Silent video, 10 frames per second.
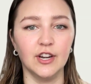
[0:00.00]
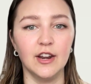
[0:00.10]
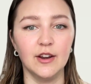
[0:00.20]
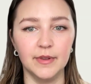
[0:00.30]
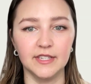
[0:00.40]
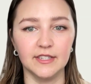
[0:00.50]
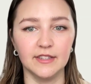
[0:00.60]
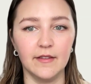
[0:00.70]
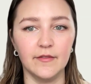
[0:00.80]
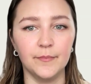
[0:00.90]
at a business
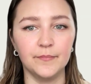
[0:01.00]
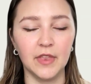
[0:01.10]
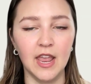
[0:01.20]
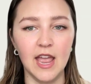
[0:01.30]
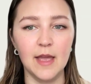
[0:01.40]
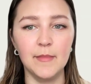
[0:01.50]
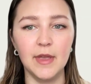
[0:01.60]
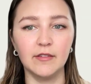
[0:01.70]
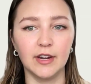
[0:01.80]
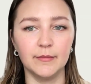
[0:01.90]
level and
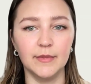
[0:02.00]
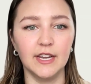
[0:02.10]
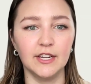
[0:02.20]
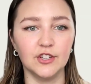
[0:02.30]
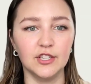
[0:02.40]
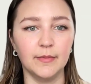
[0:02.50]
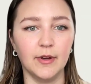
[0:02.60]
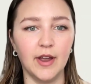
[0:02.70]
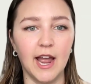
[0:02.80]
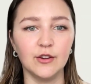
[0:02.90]
make recommendations
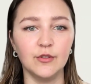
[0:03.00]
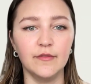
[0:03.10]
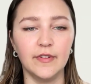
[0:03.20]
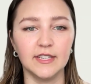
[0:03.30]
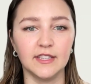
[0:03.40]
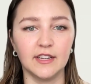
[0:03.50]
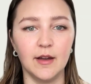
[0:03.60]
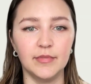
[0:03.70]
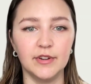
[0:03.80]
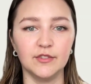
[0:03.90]
about how to invest the
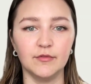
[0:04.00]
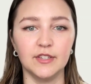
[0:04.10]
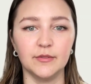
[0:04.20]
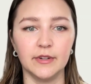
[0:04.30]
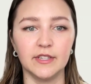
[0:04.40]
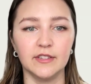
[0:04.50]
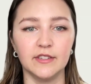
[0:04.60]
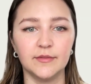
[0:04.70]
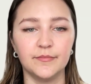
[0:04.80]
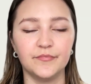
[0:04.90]
company's
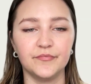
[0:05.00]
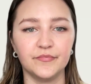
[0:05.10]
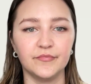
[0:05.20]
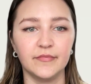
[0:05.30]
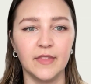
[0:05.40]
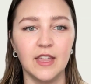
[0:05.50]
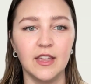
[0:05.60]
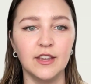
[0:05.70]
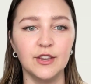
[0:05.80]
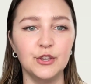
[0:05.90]
resources.
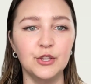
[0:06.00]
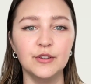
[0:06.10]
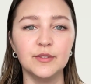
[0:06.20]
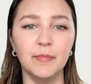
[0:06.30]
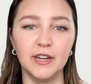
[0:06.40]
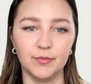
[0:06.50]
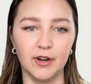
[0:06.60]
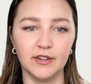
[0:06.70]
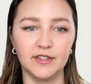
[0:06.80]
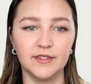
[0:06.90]
Use
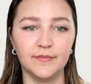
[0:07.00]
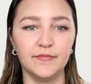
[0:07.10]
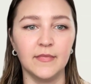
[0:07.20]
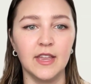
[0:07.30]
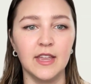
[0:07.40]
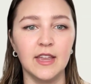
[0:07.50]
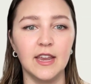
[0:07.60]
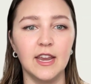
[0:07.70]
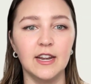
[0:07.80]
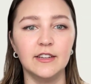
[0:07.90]
benchmarks.
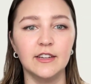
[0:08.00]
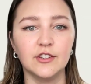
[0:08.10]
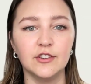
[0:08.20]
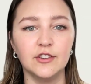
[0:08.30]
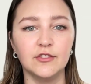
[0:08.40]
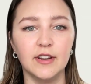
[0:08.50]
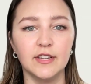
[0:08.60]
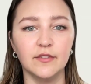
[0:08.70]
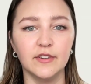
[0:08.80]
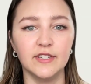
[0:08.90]
In addition to
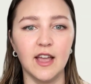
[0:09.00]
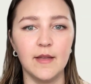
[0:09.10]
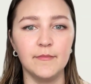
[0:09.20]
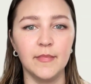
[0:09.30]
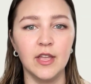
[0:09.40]
trends over time,